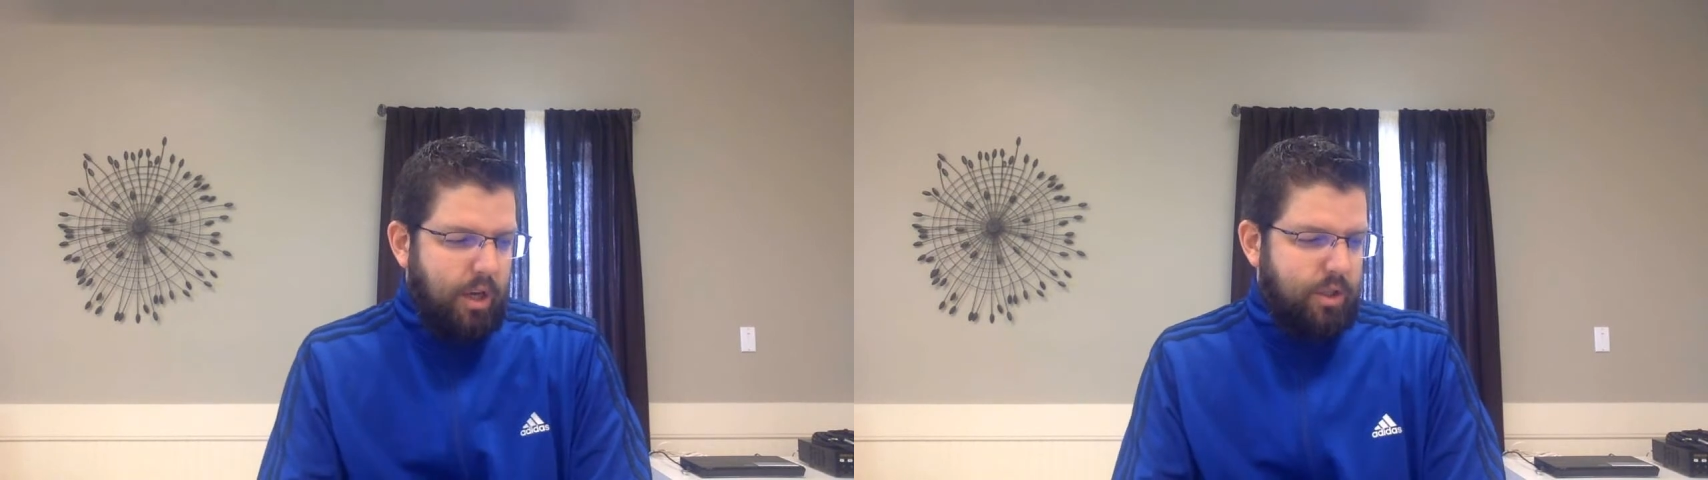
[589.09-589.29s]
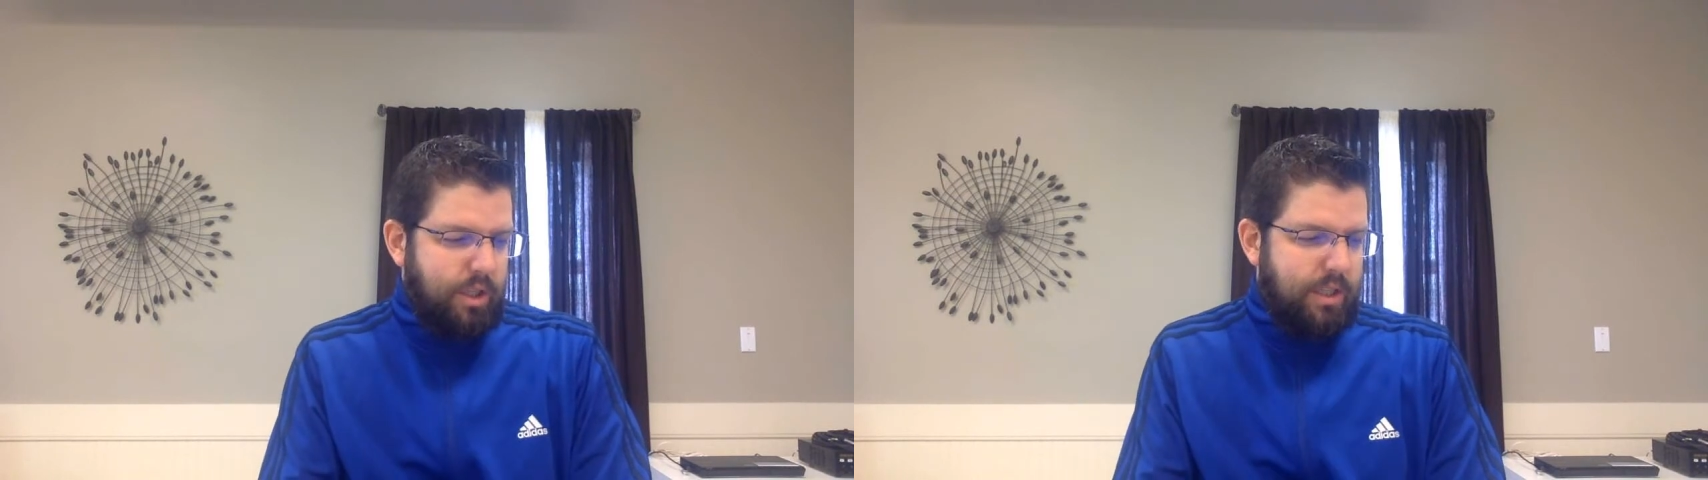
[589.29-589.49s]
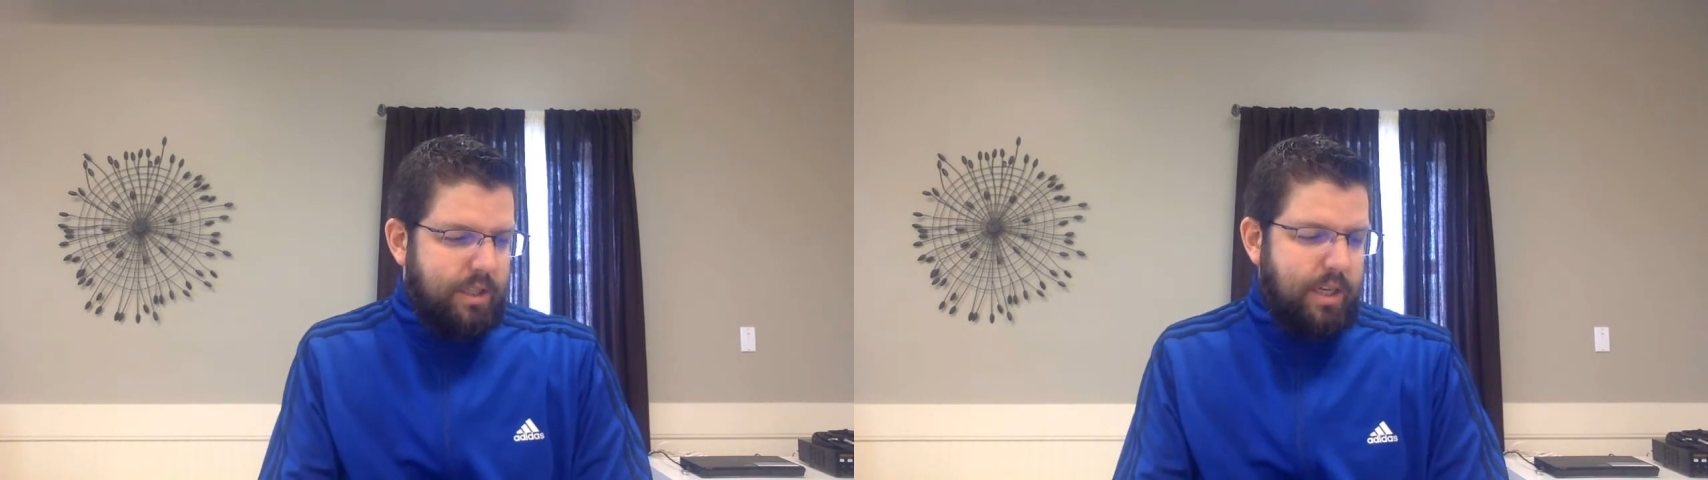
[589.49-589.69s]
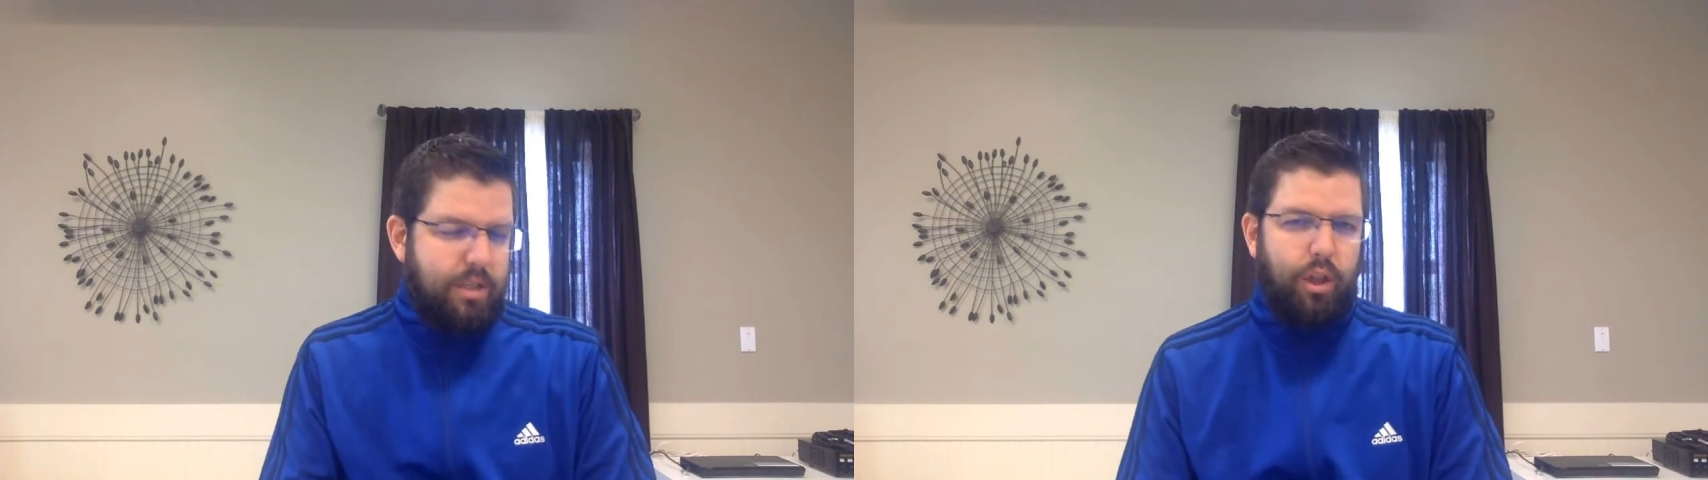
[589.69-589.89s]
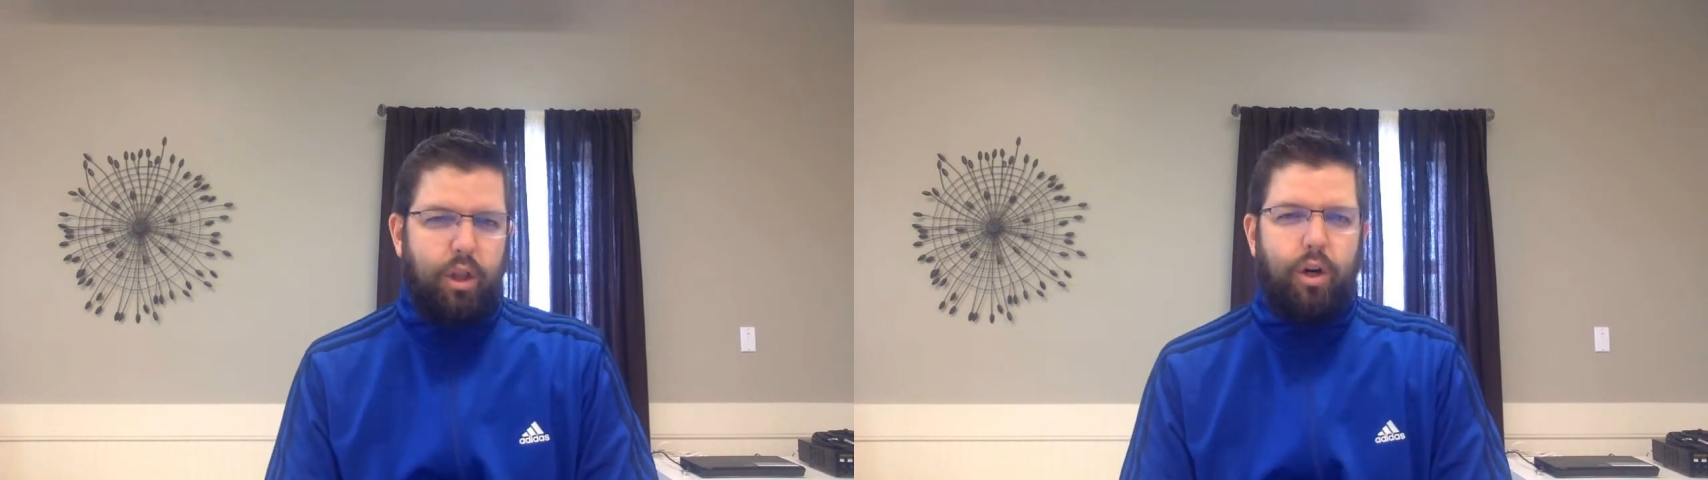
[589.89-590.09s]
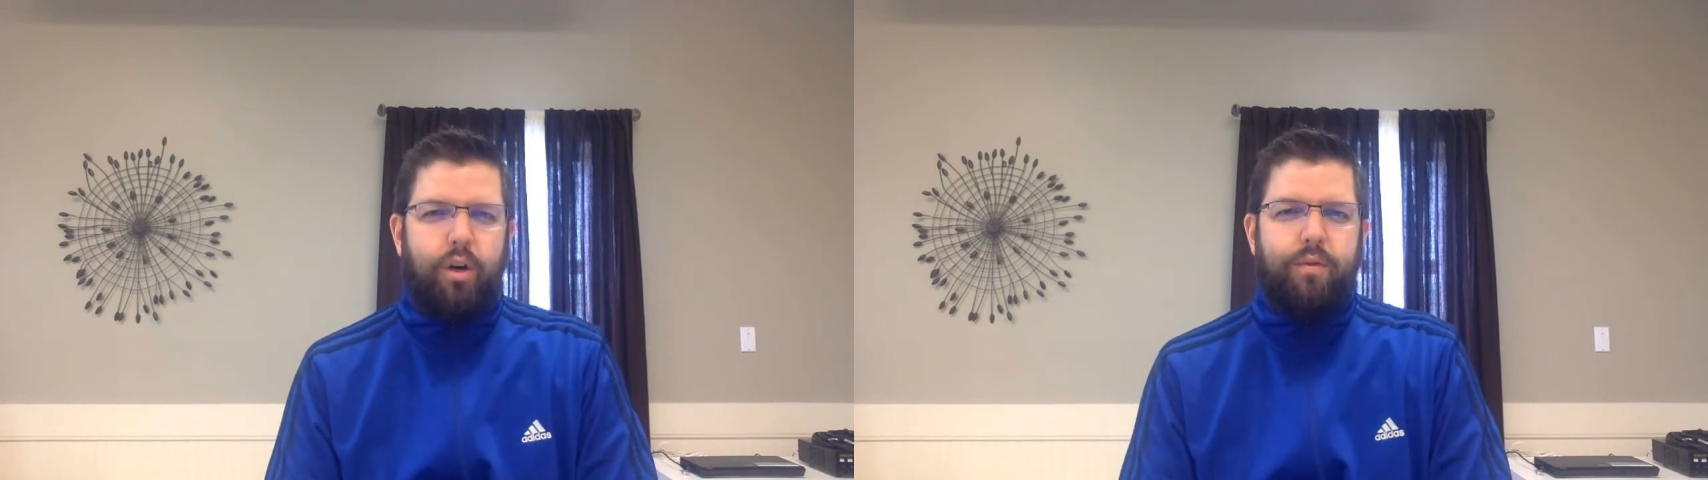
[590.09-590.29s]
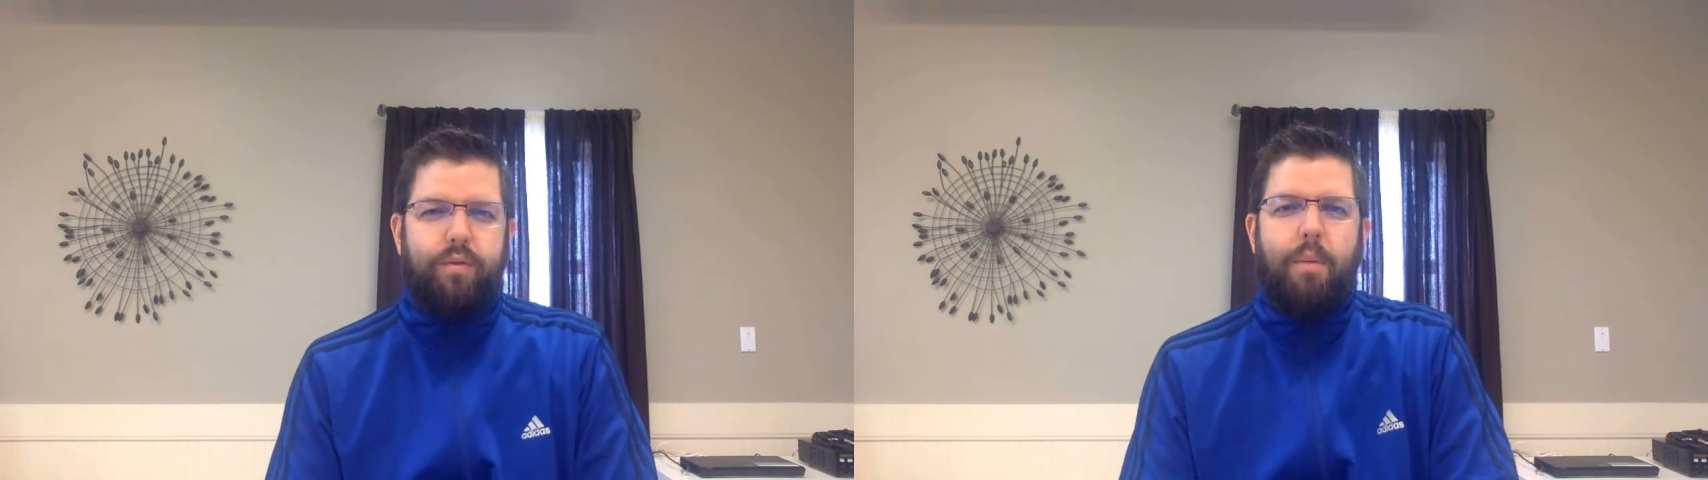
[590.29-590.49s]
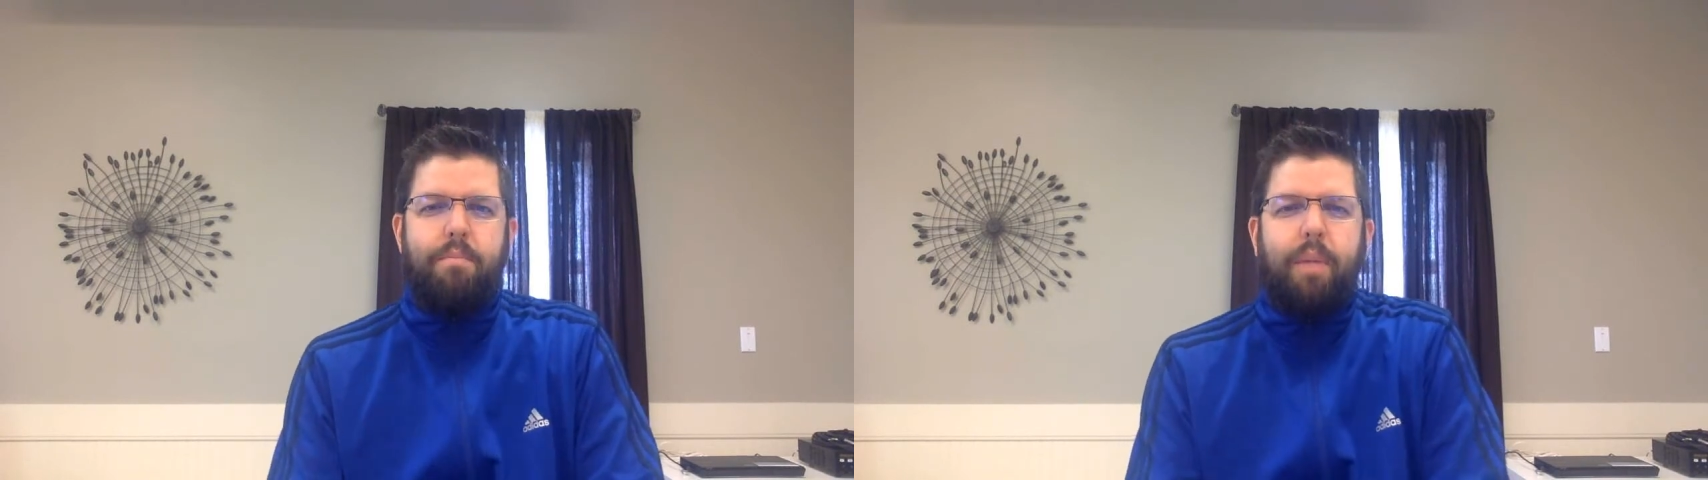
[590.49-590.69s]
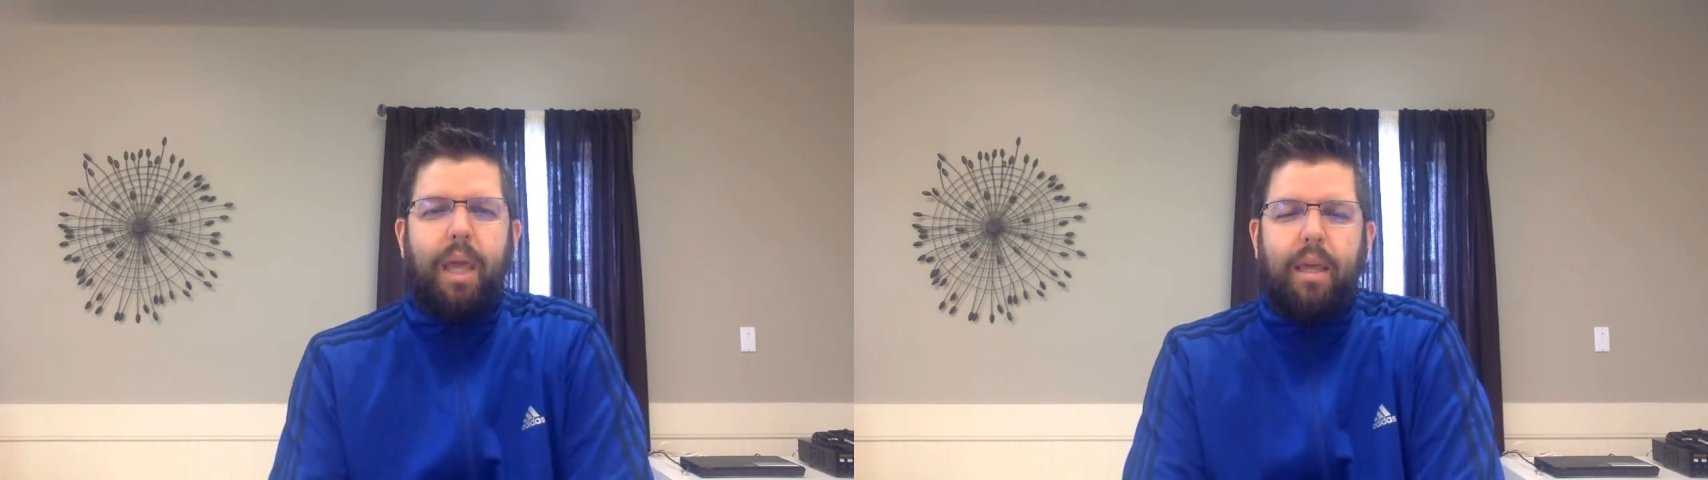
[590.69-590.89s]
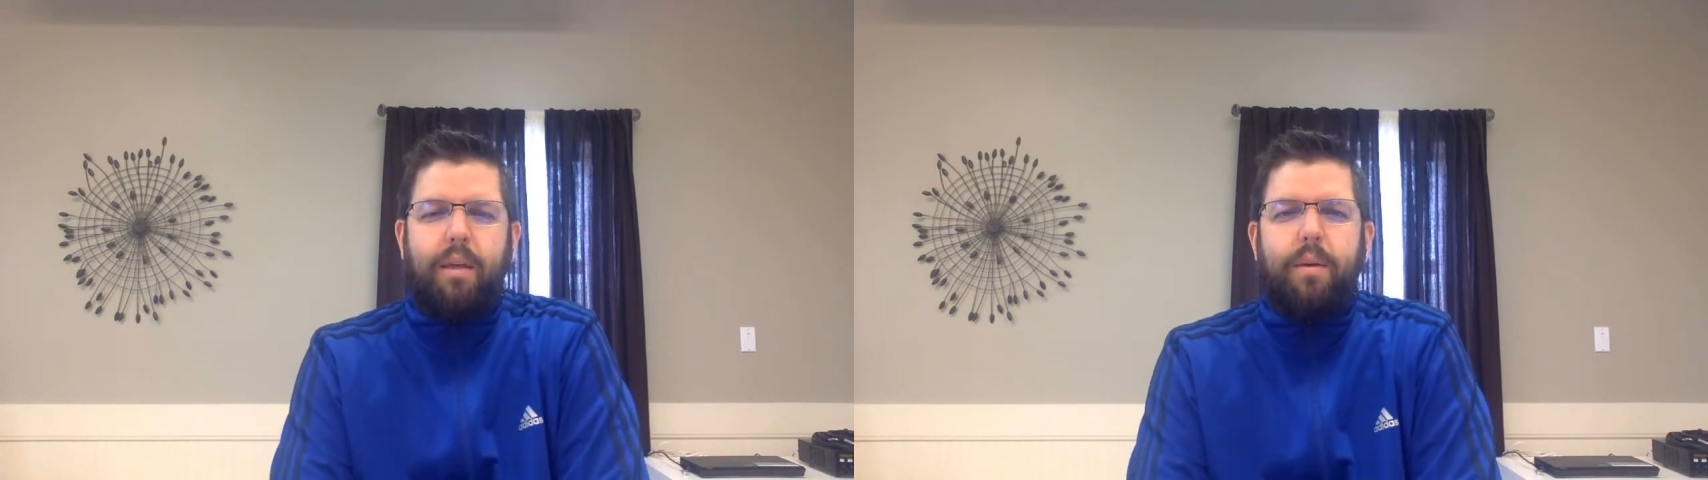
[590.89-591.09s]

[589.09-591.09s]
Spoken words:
Jesus says, "Learn from me."